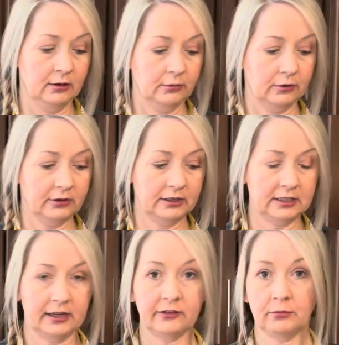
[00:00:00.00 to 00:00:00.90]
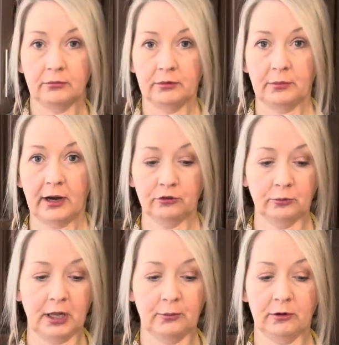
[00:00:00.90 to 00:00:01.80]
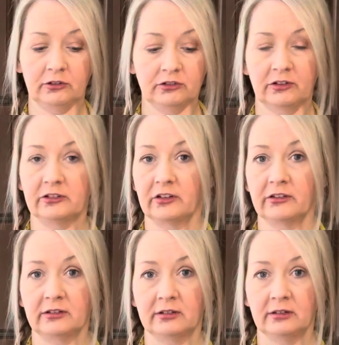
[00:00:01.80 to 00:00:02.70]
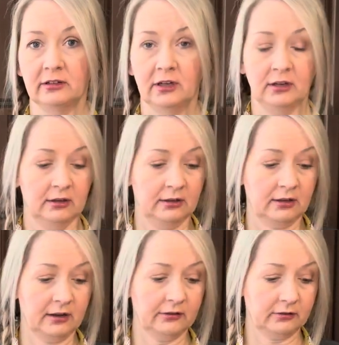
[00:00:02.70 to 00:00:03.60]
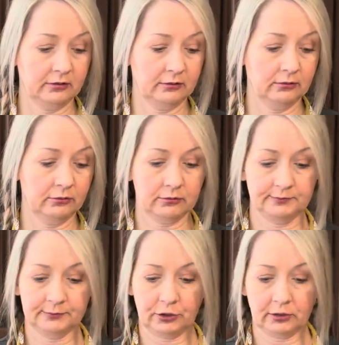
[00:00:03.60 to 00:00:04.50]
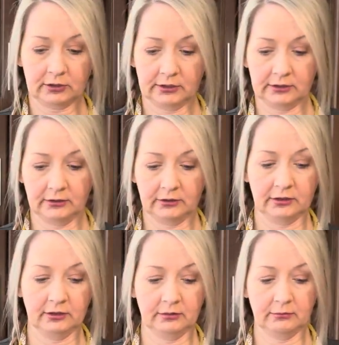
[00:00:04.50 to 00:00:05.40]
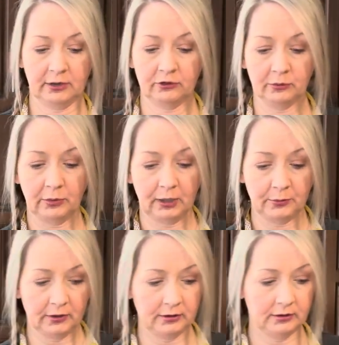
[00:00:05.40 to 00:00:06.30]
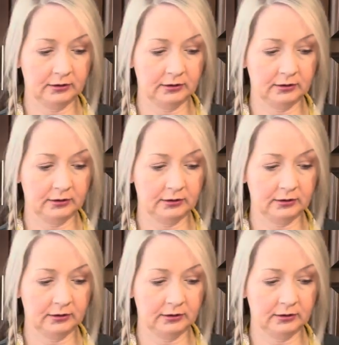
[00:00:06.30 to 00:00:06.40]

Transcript: We're going to take some parchment paper. This is just Costco, Kirkland parchment paper.